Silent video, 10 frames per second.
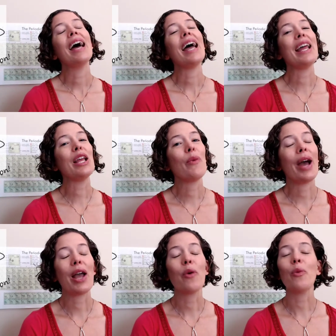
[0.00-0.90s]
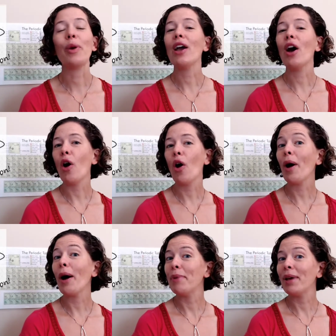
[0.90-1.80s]
Anyway, we owe
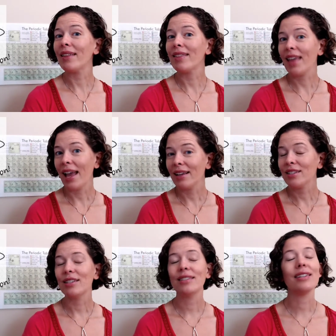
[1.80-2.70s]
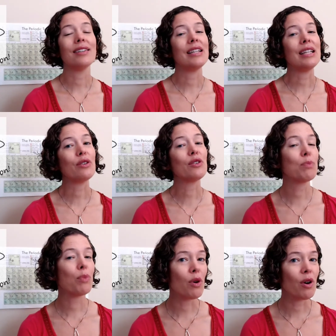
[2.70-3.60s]
a big thanks to Niels
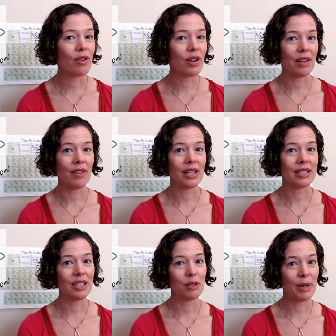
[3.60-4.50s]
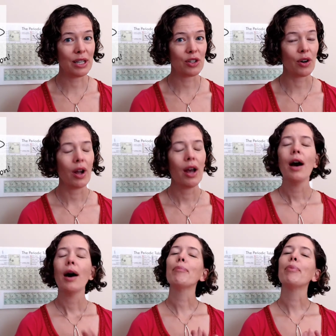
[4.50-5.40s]
Bohr for giving us this picture.
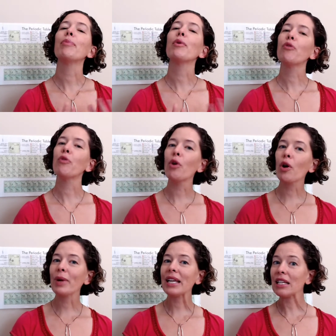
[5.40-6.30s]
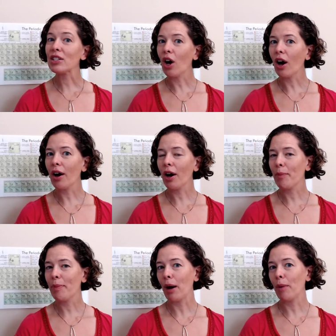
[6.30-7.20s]
But before we can talk
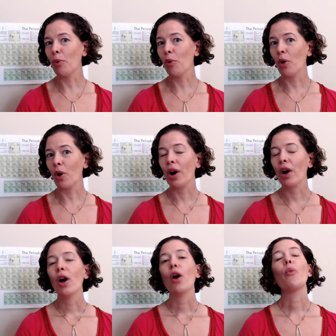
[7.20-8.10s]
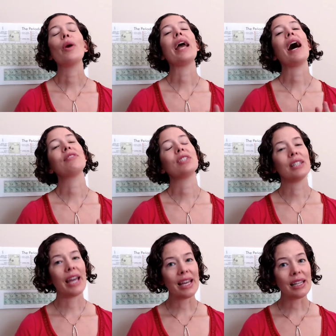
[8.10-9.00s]
about Bohr, we have to
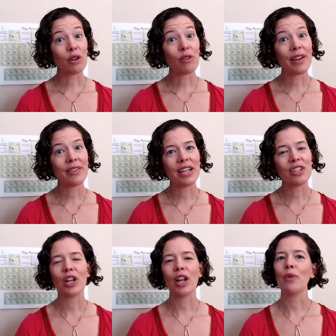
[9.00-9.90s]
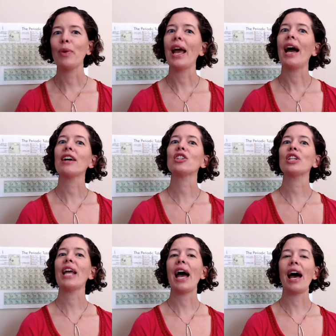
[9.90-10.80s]
lay a little foundation, and we
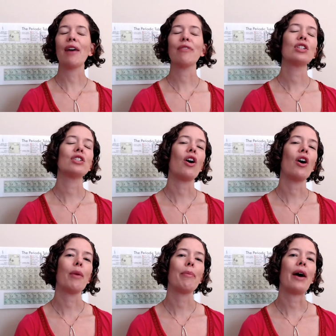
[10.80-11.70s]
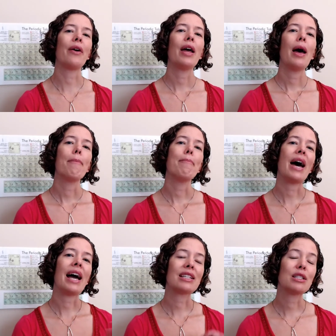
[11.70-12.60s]
actually have to talk about
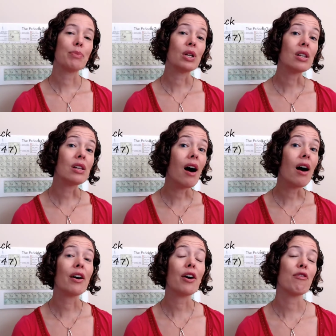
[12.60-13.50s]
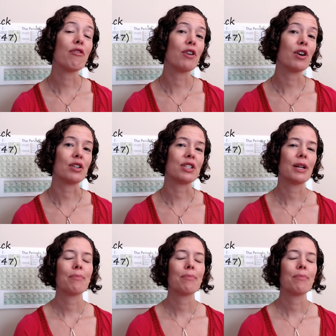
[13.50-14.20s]
Max Planck first.